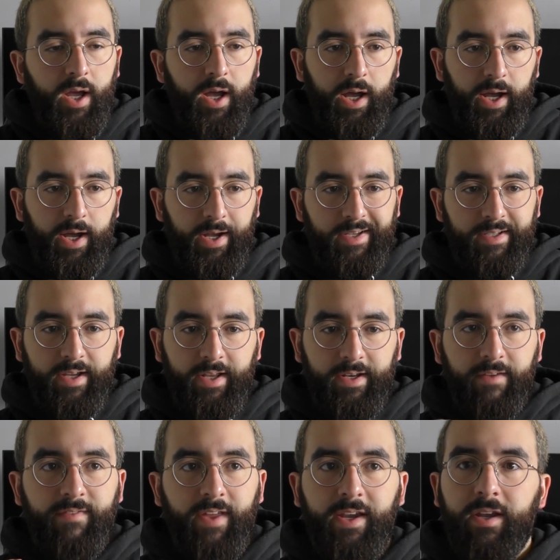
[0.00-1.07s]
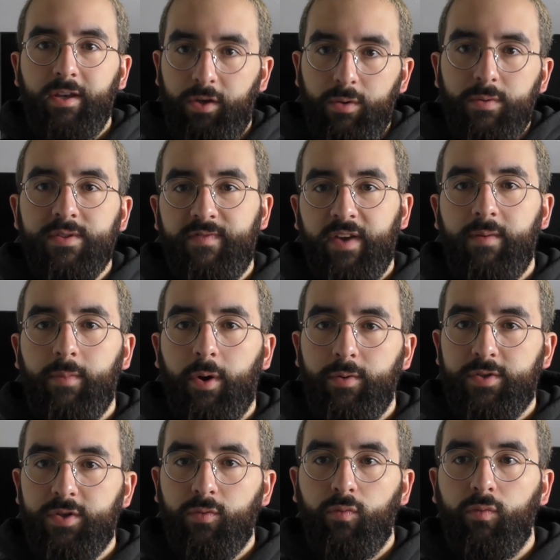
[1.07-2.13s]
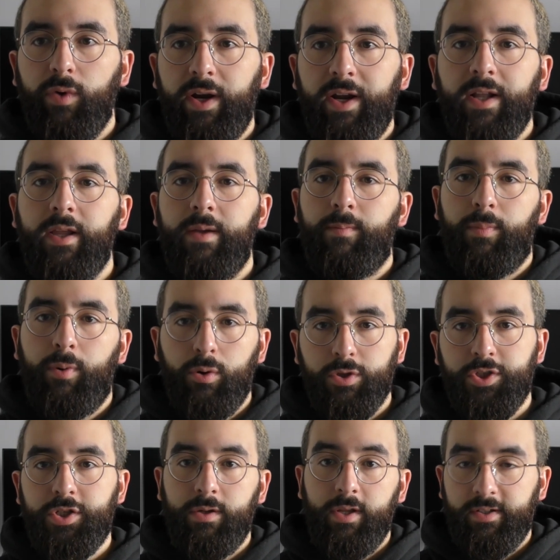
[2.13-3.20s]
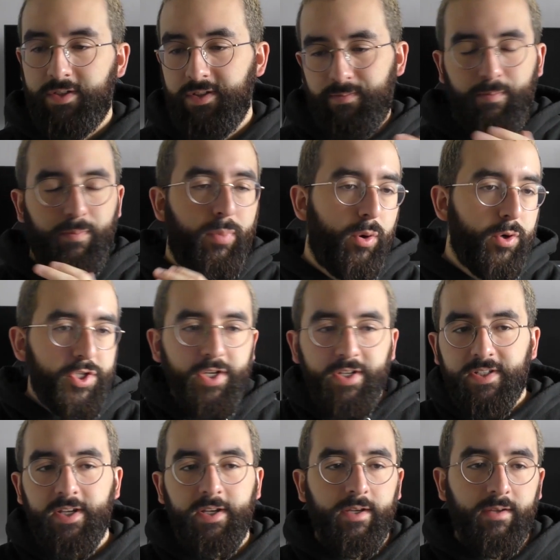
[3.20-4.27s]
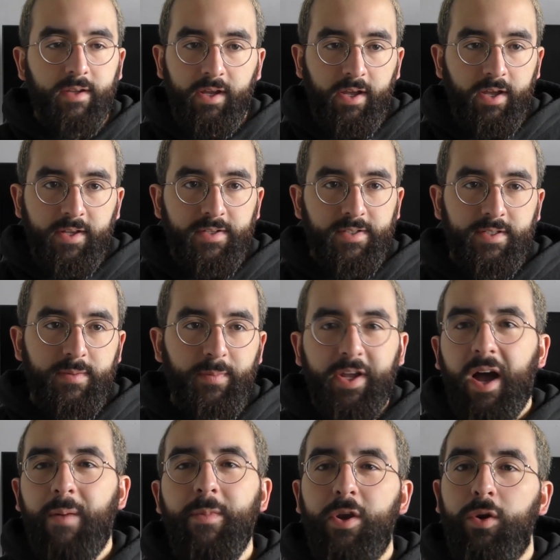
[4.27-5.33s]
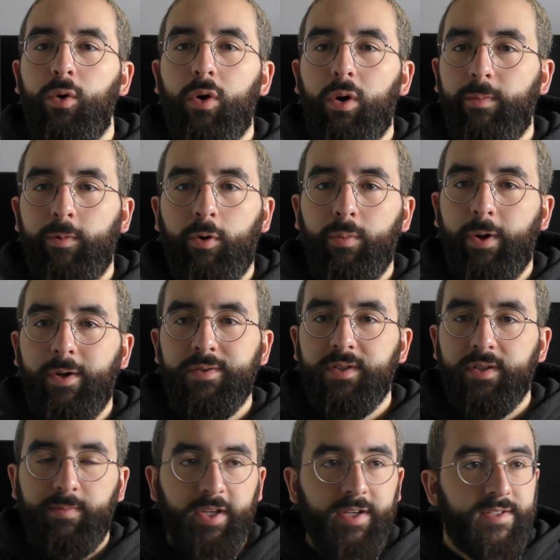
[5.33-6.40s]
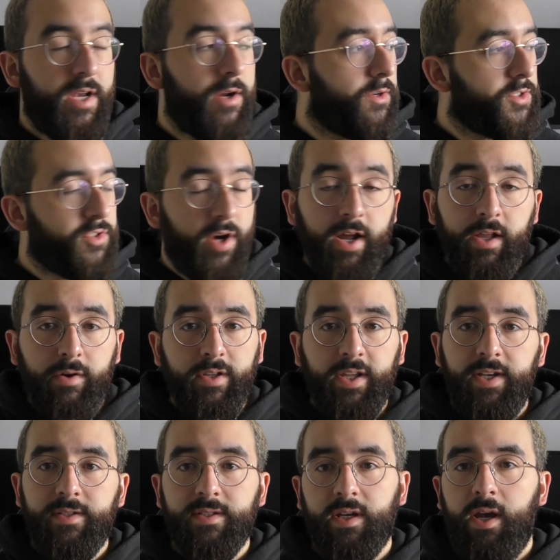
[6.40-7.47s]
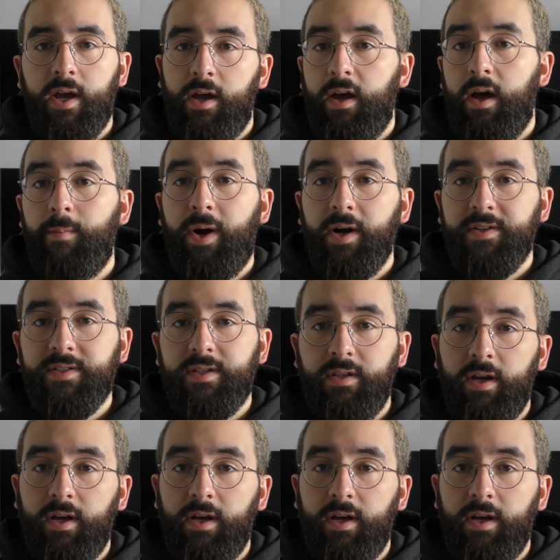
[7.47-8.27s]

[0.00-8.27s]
And if they can use Venmo to really push it to become the norm almost. Because here in Australia at least, amongst